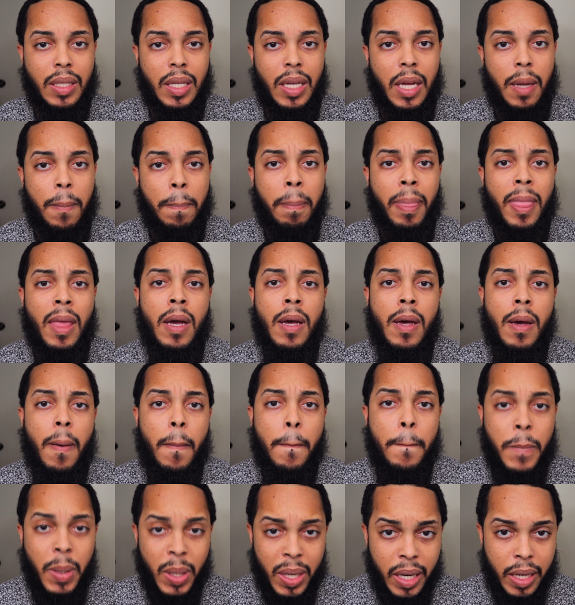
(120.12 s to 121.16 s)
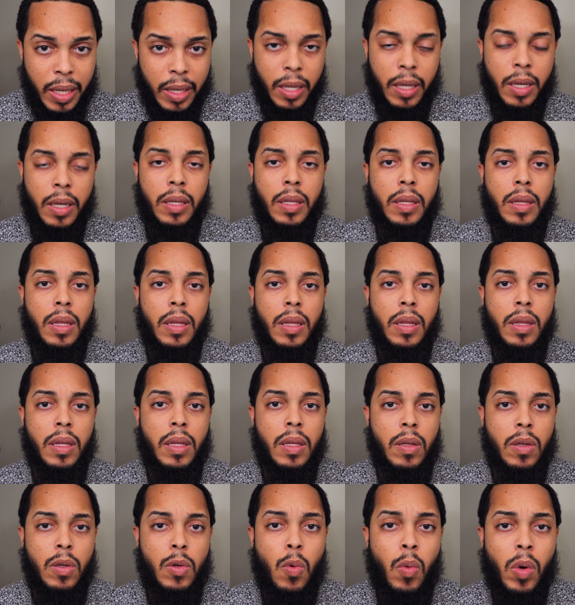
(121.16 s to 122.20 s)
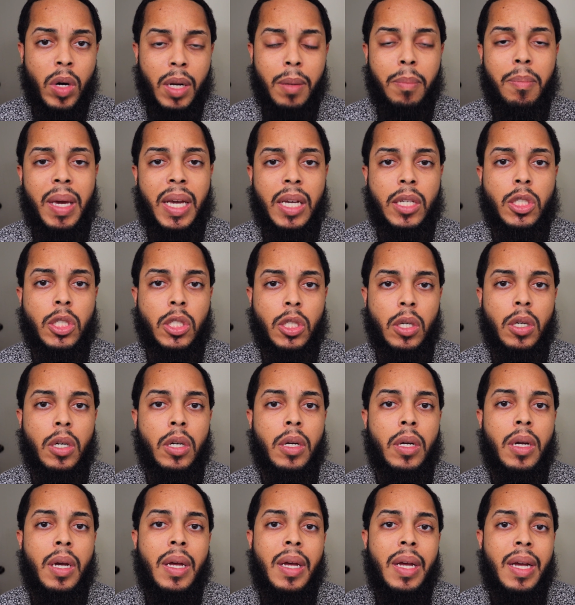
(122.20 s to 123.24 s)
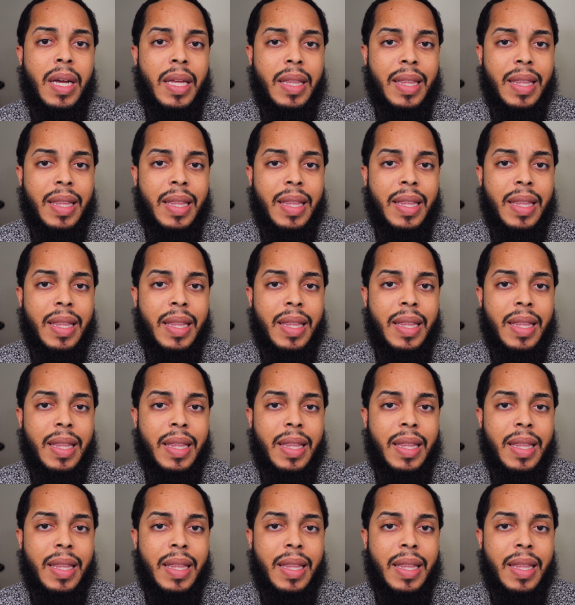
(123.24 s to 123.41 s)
that. But you want to make sure